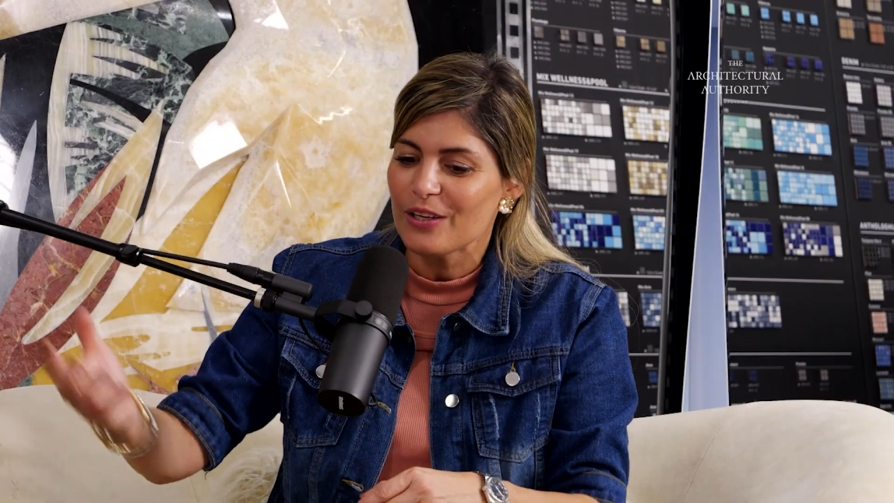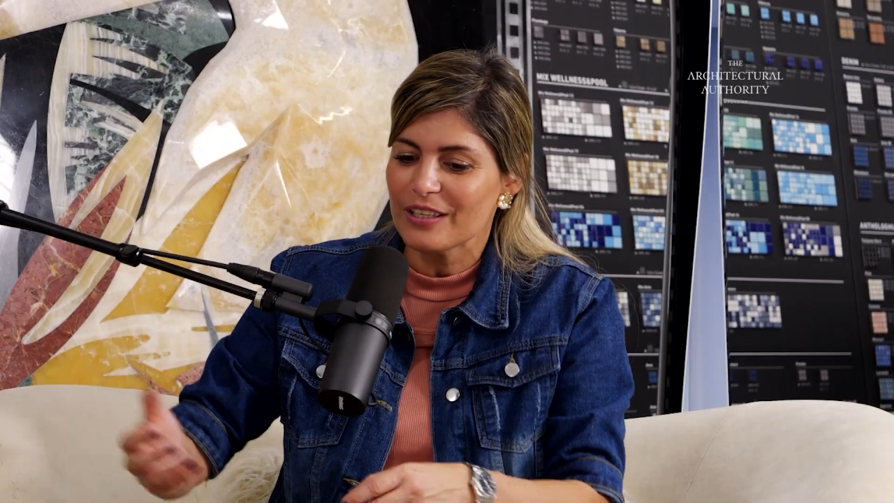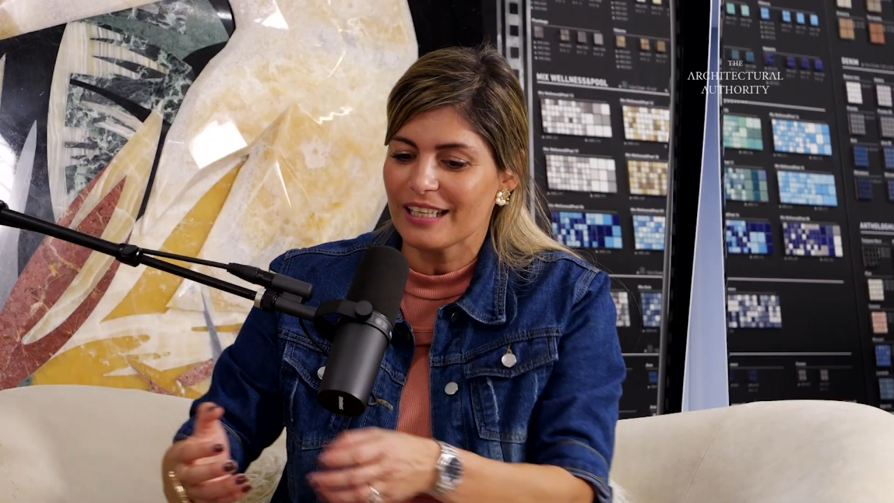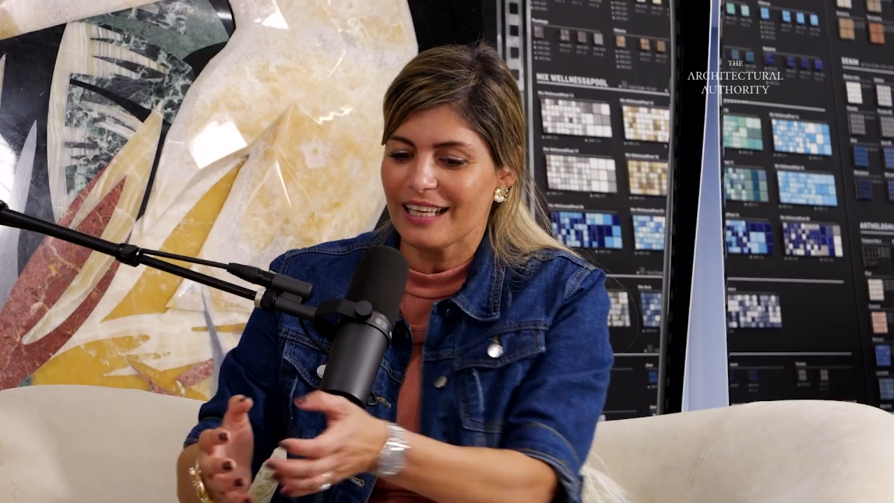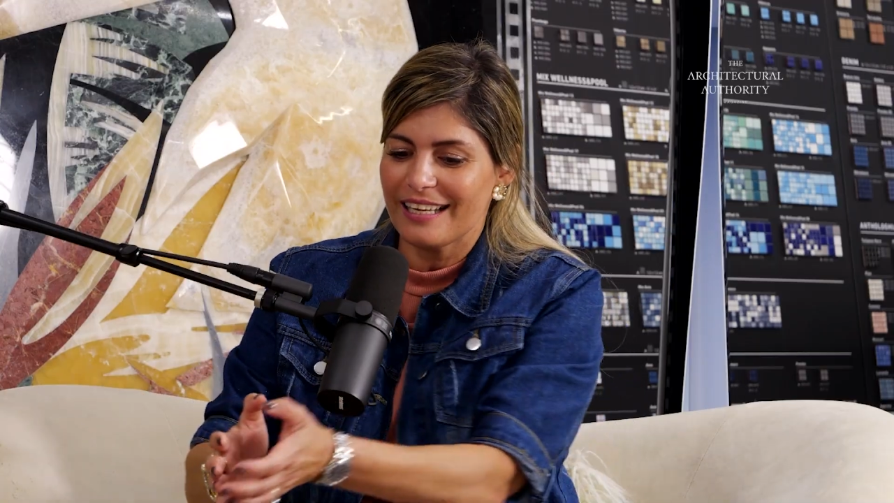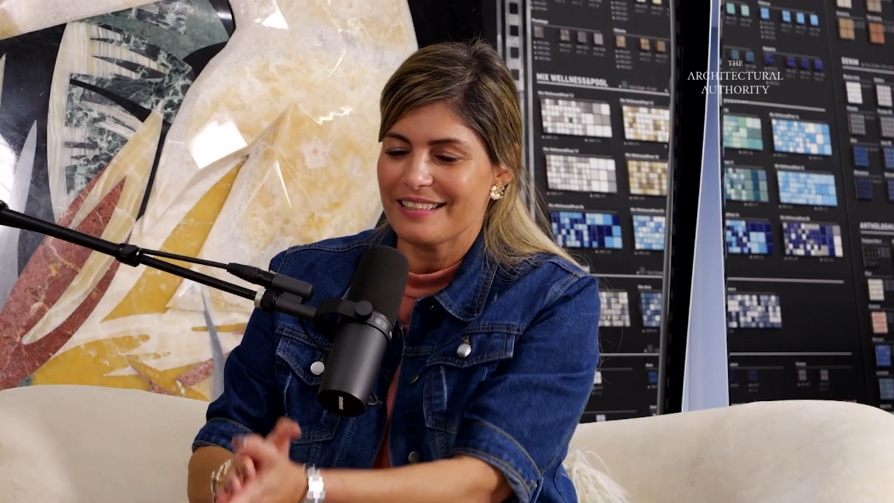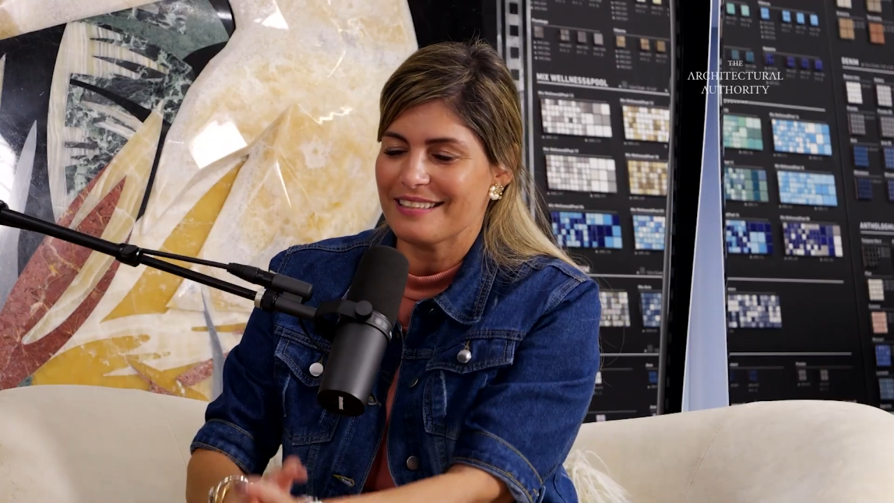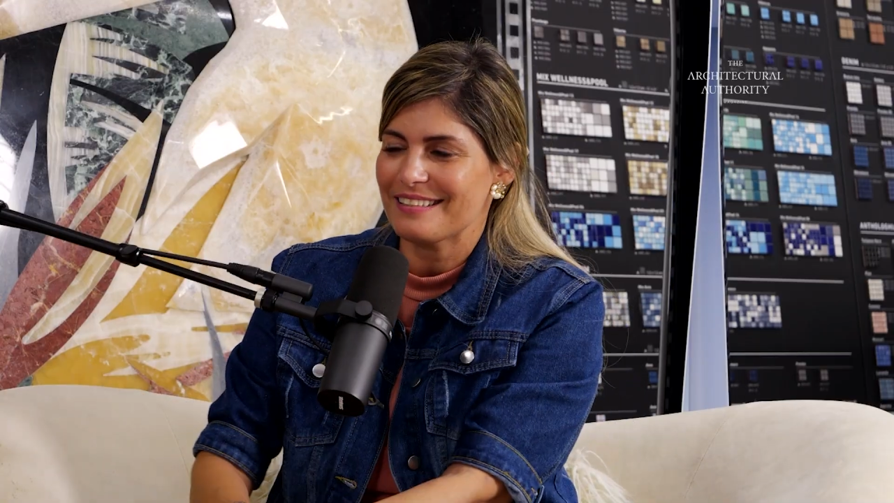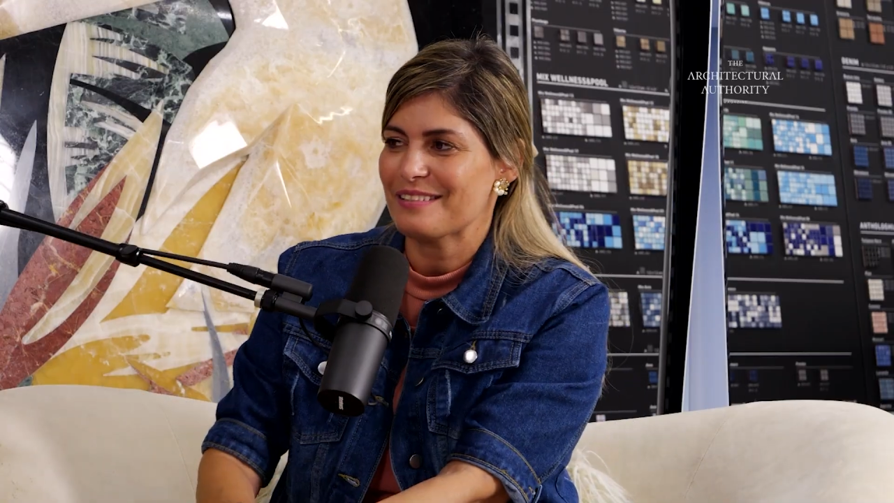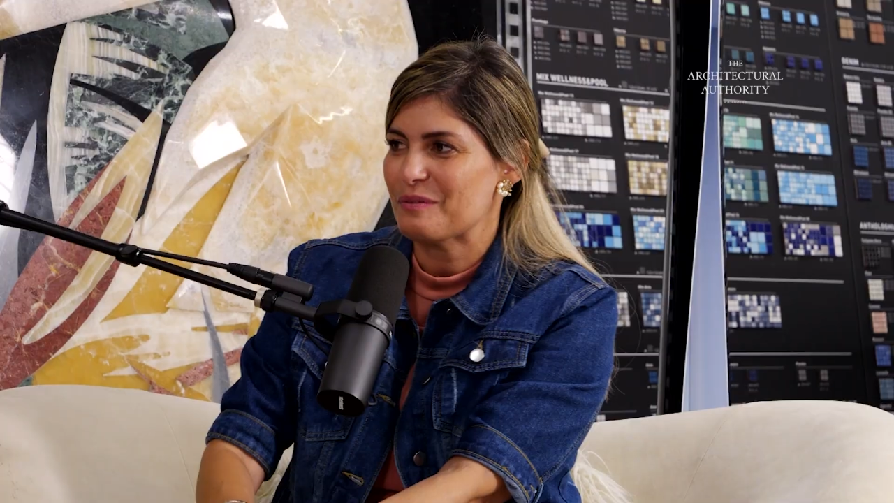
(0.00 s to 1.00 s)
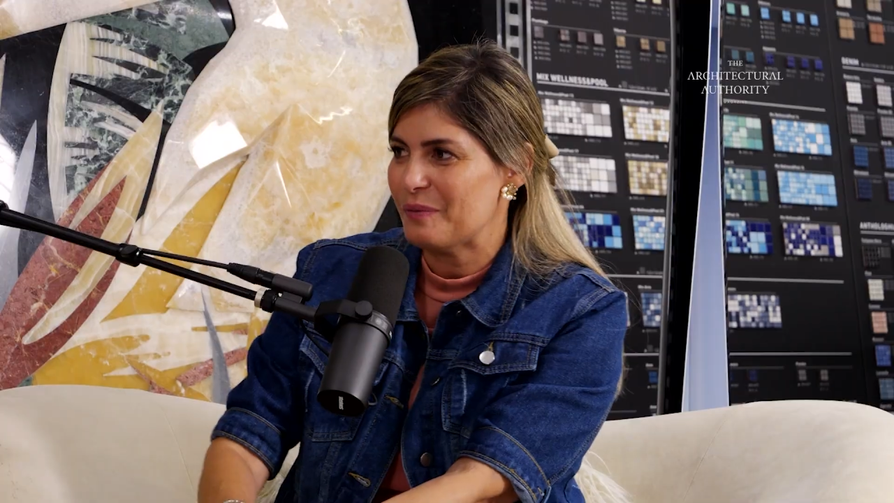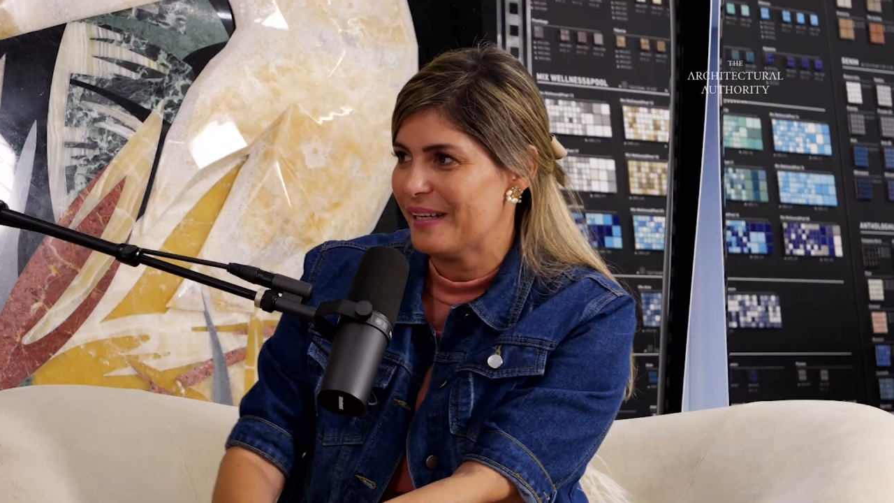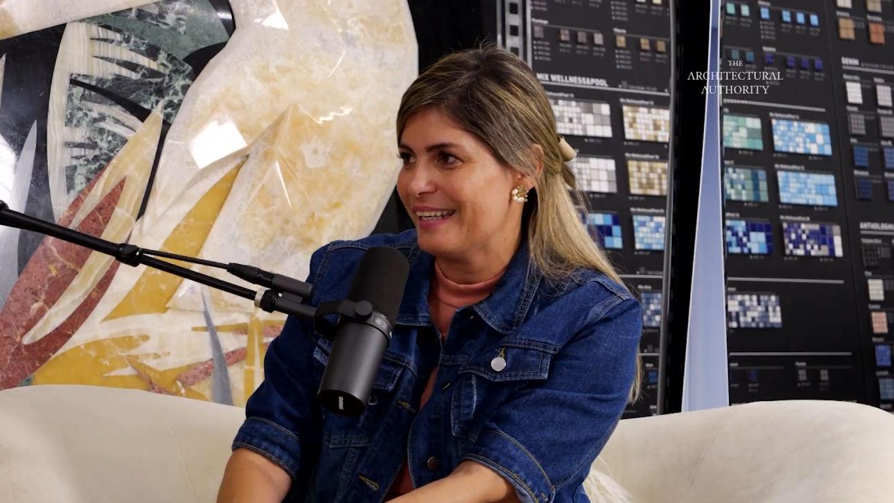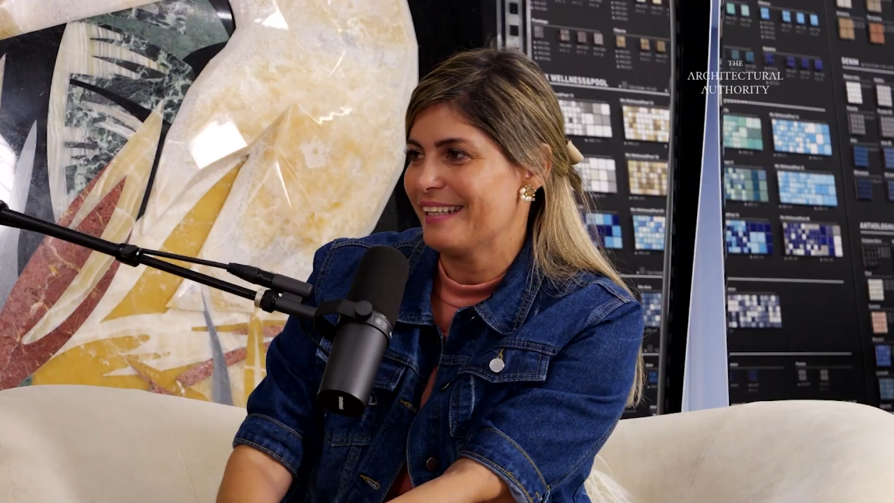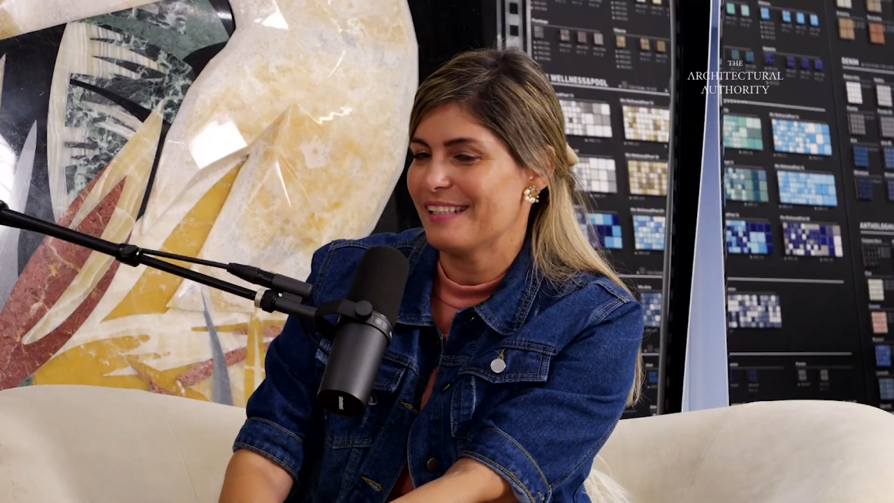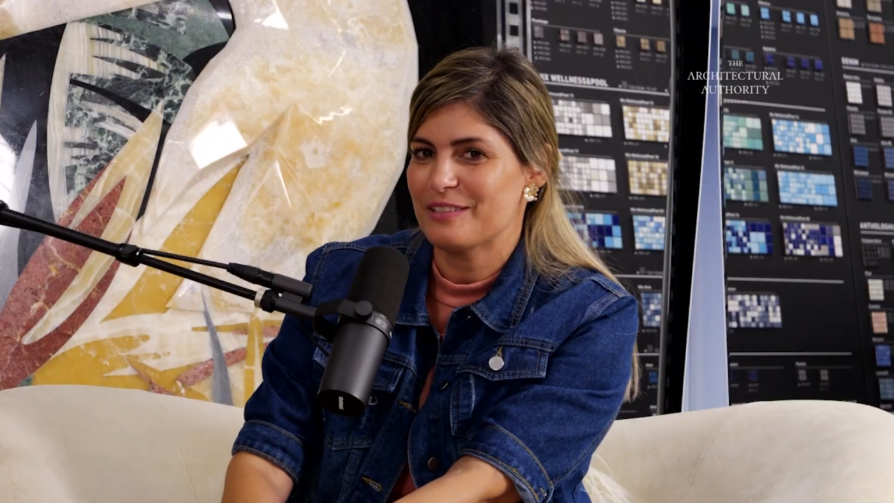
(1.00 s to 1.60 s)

her clients speak English.